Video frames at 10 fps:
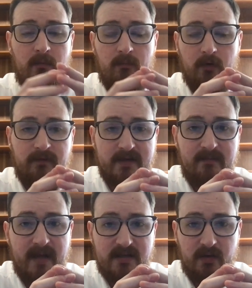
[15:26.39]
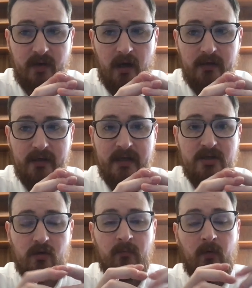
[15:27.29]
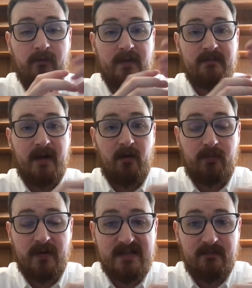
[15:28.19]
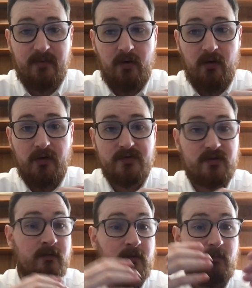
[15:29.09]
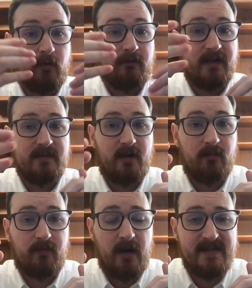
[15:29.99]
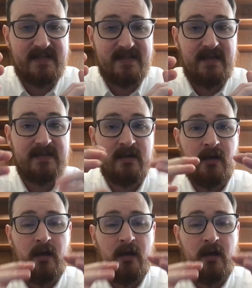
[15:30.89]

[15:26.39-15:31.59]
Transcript: more fundamental knowledge or more fundamental principles or more fundamental premises.